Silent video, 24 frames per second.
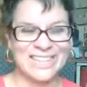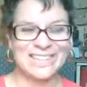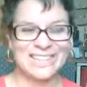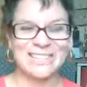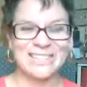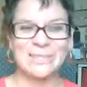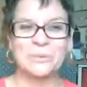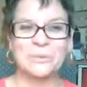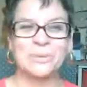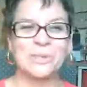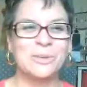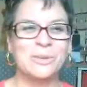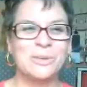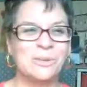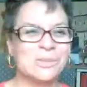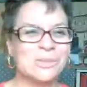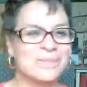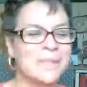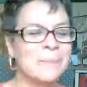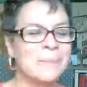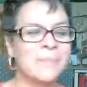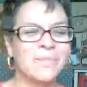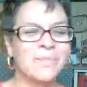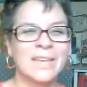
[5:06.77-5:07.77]
So use
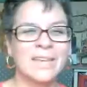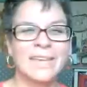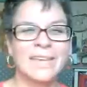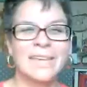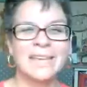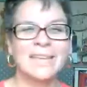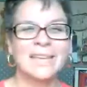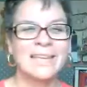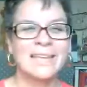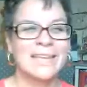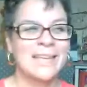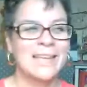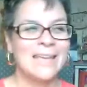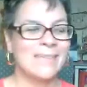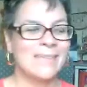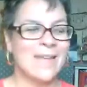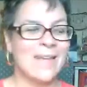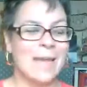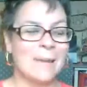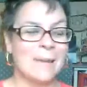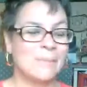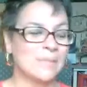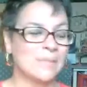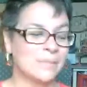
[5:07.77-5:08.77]
something
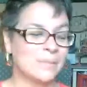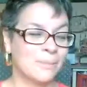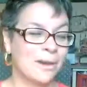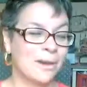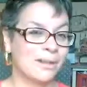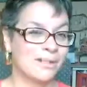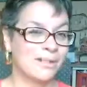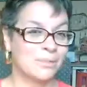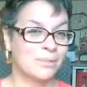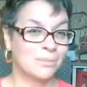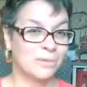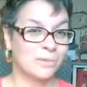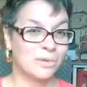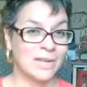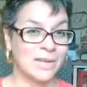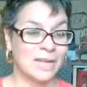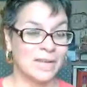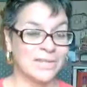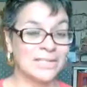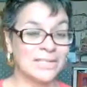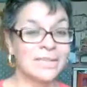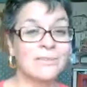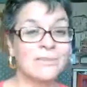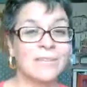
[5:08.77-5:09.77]
that sparks some
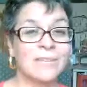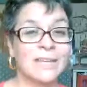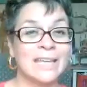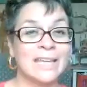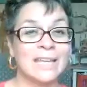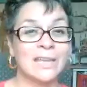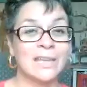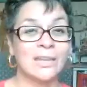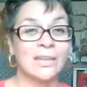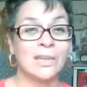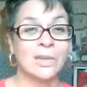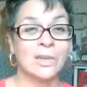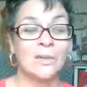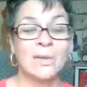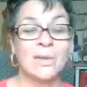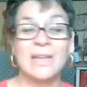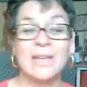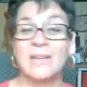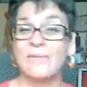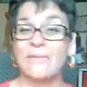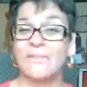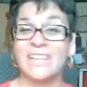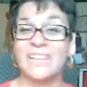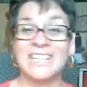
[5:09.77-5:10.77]
creativity in you.
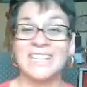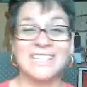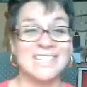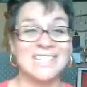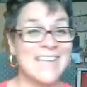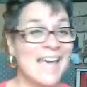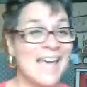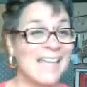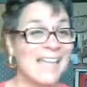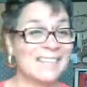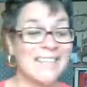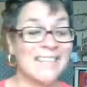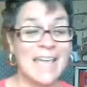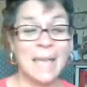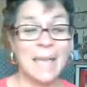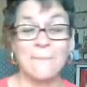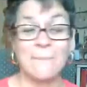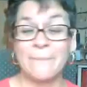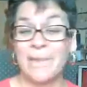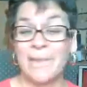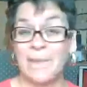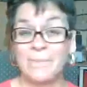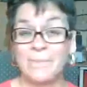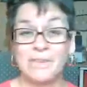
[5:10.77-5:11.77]
If it's not that,
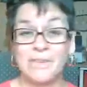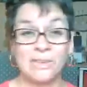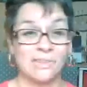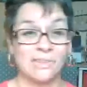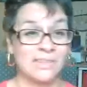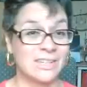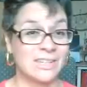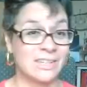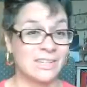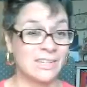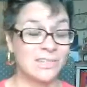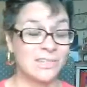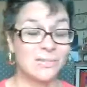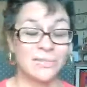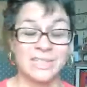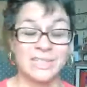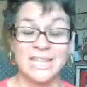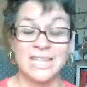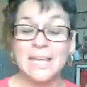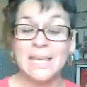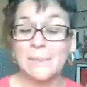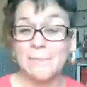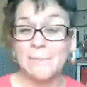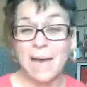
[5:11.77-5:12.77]
maybe you're into the newest
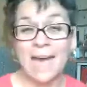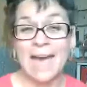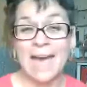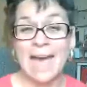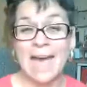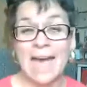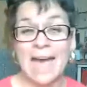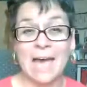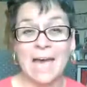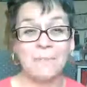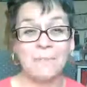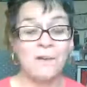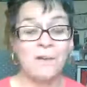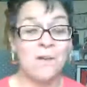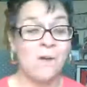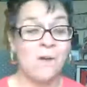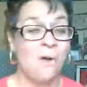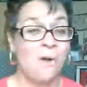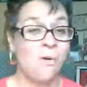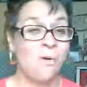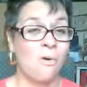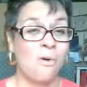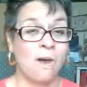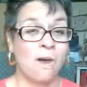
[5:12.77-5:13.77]
hip hop
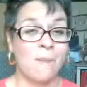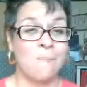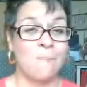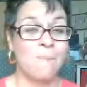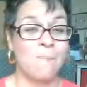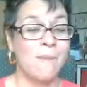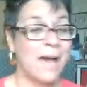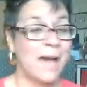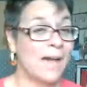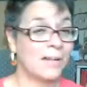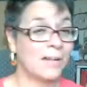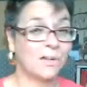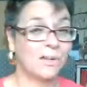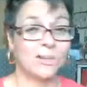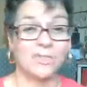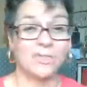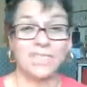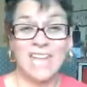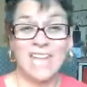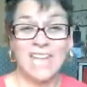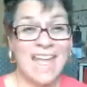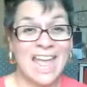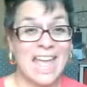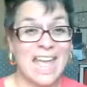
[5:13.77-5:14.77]
or modern
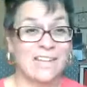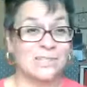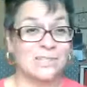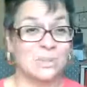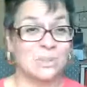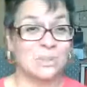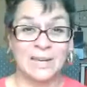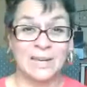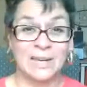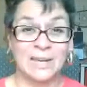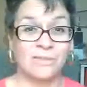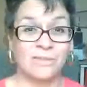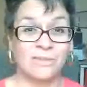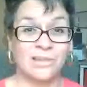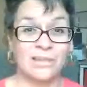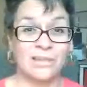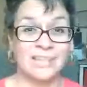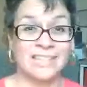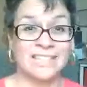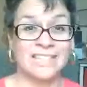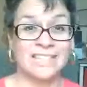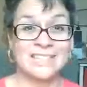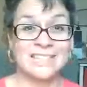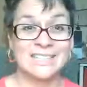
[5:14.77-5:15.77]
jazz or whatever it
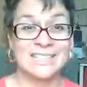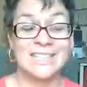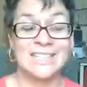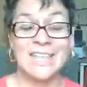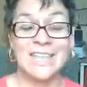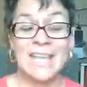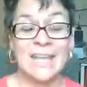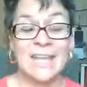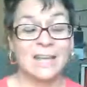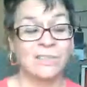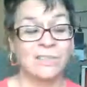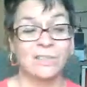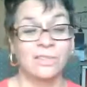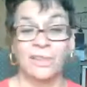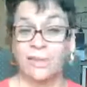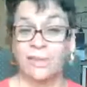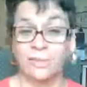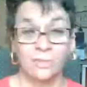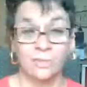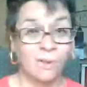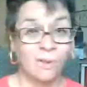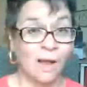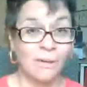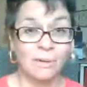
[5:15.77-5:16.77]
is. Nothing
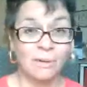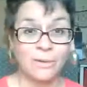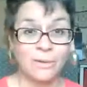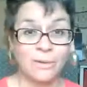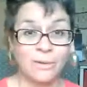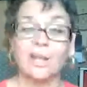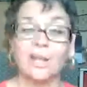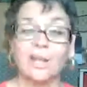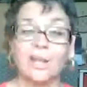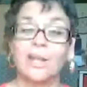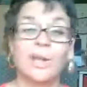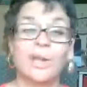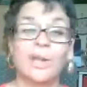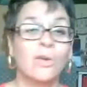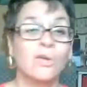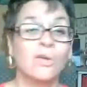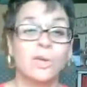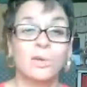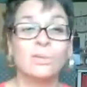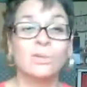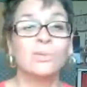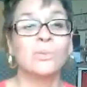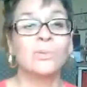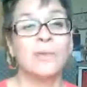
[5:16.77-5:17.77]
wrong with that.
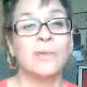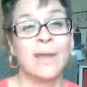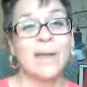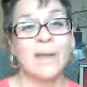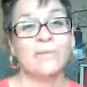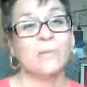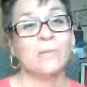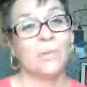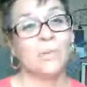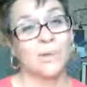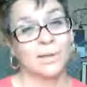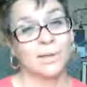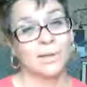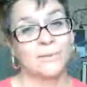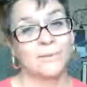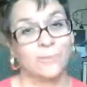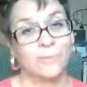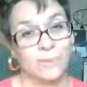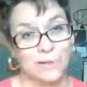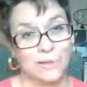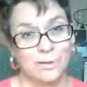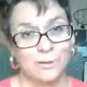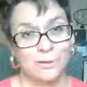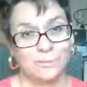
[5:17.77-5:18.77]
Use whatever works for
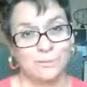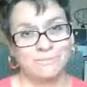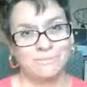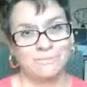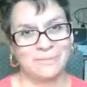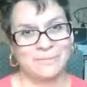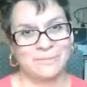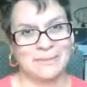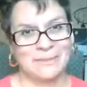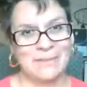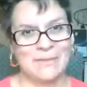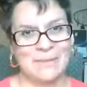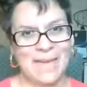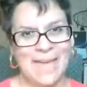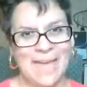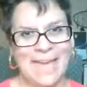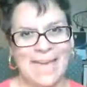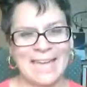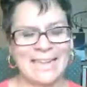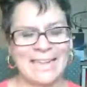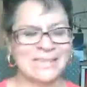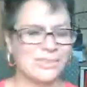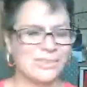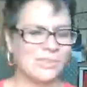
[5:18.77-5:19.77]
you.
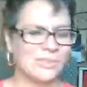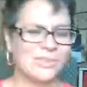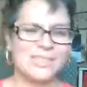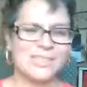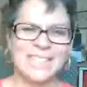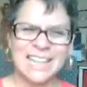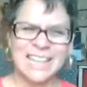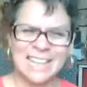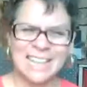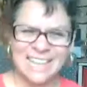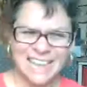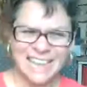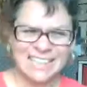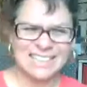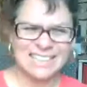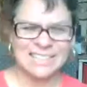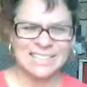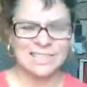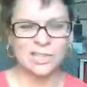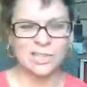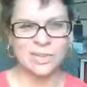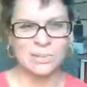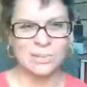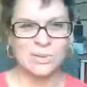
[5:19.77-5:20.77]
Okay, so kind of
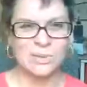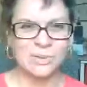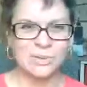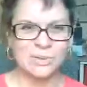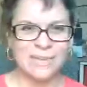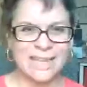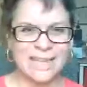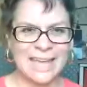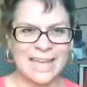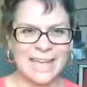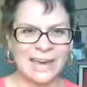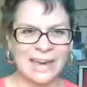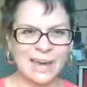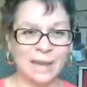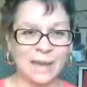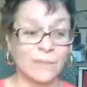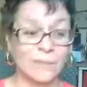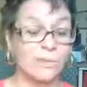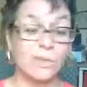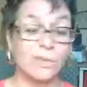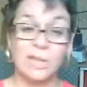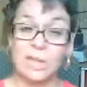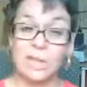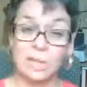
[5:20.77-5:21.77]
set your mood there. If
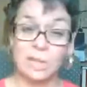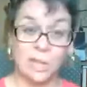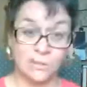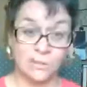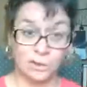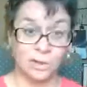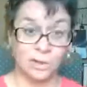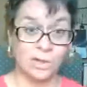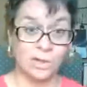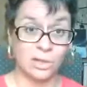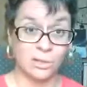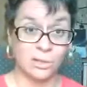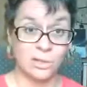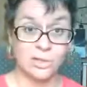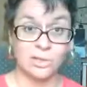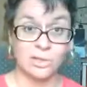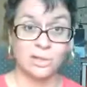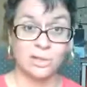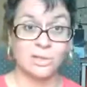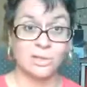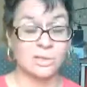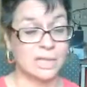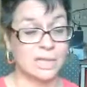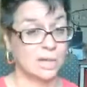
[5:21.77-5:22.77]
you're into
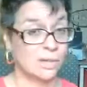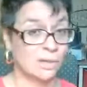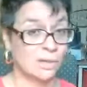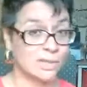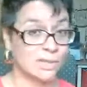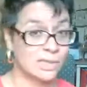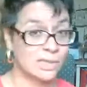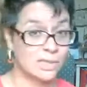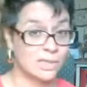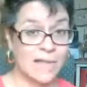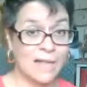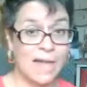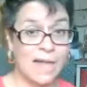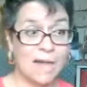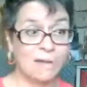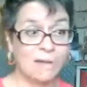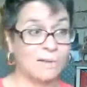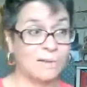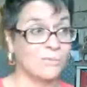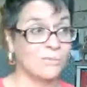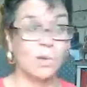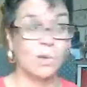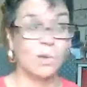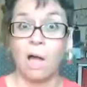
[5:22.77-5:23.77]
crystals, get a crystal out.
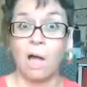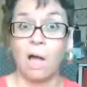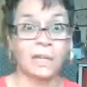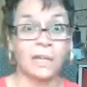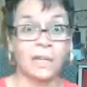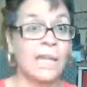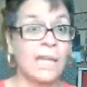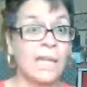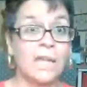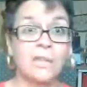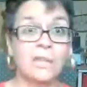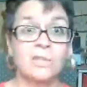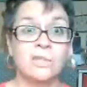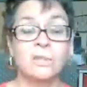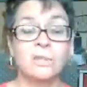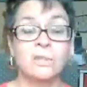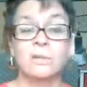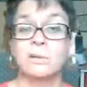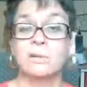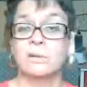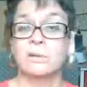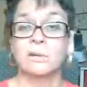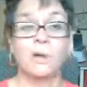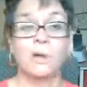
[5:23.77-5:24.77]
If you call it
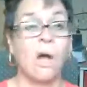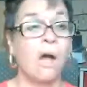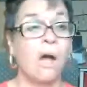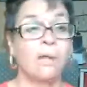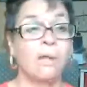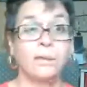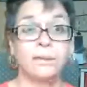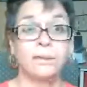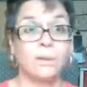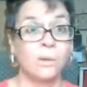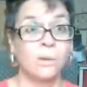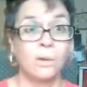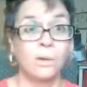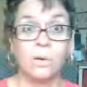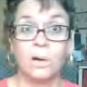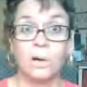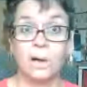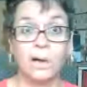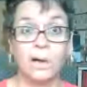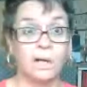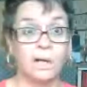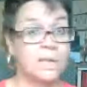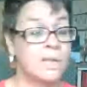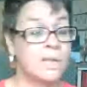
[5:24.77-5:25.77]
angels or call on the
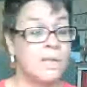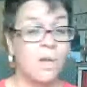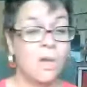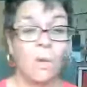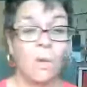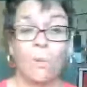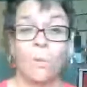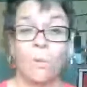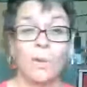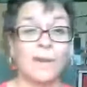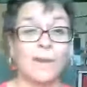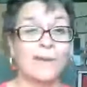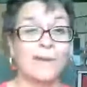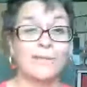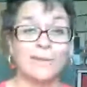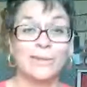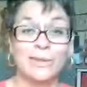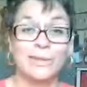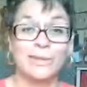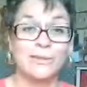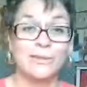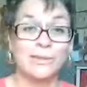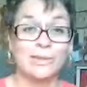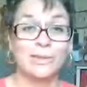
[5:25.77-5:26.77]
Lord, whatever
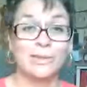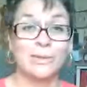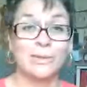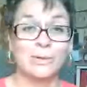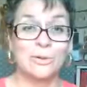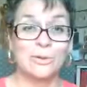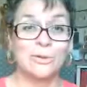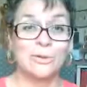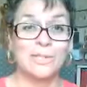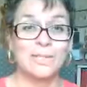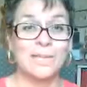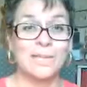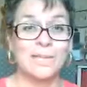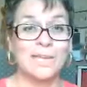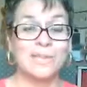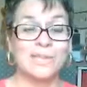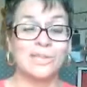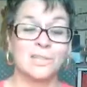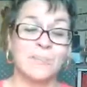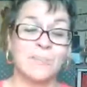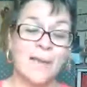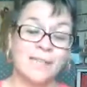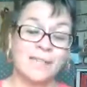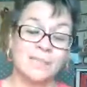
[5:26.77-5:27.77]
you do to make your
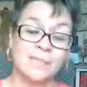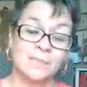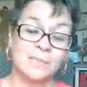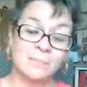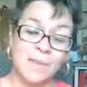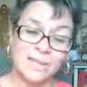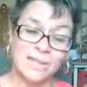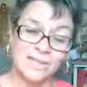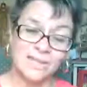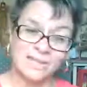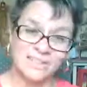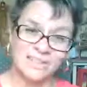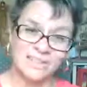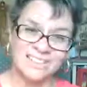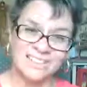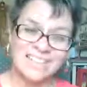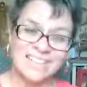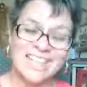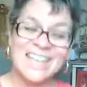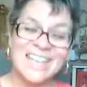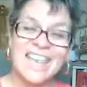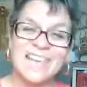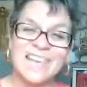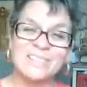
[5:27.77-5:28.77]
spot special,
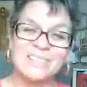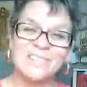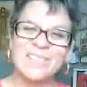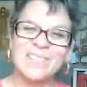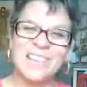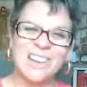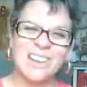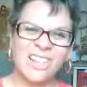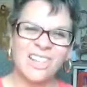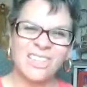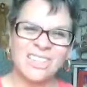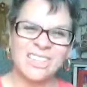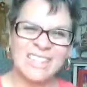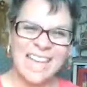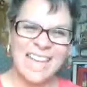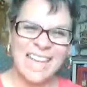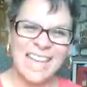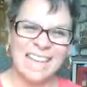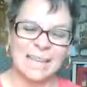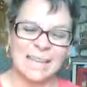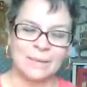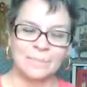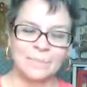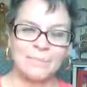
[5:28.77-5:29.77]
and do that all the
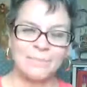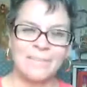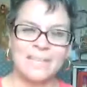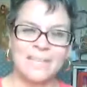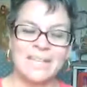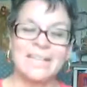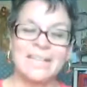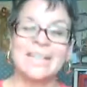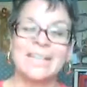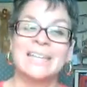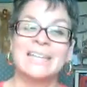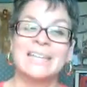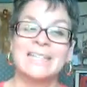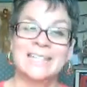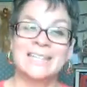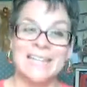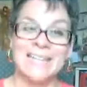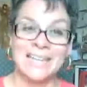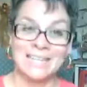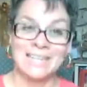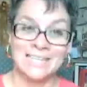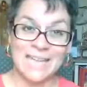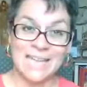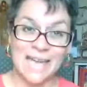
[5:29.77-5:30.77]
time. Set
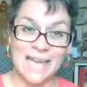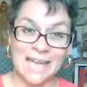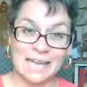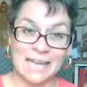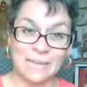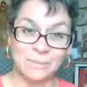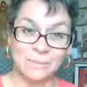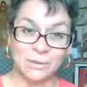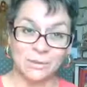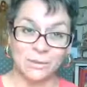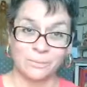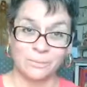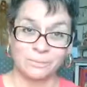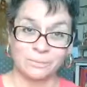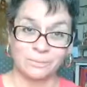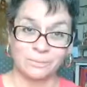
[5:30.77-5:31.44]
a timer.